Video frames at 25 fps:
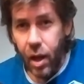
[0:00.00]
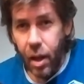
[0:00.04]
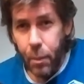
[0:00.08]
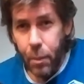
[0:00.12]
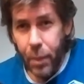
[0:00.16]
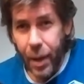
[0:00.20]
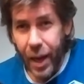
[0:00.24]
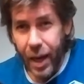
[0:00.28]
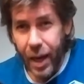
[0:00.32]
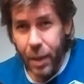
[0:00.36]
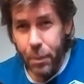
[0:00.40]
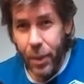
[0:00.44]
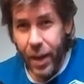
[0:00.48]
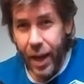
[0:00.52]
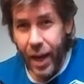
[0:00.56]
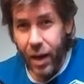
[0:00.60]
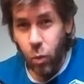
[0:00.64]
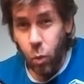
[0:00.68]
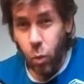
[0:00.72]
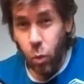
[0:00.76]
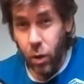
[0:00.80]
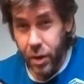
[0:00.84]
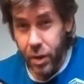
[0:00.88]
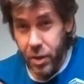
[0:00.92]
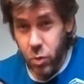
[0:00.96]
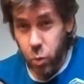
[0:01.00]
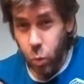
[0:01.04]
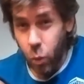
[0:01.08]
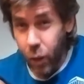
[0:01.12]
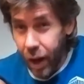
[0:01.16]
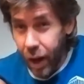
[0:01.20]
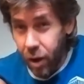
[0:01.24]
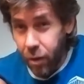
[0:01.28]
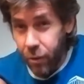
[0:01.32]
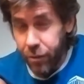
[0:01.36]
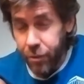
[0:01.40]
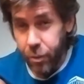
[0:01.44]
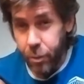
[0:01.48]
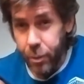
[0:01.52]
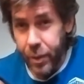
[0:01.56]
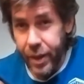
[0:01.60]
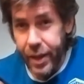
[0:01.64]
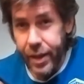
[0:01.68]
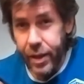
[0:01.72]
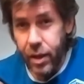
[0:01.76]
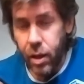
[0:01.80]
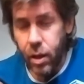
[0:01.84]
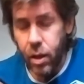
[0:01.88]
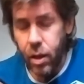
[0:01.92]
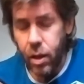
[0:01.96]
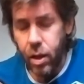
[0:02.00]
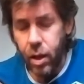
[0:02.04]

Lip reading: Backpack works well for me.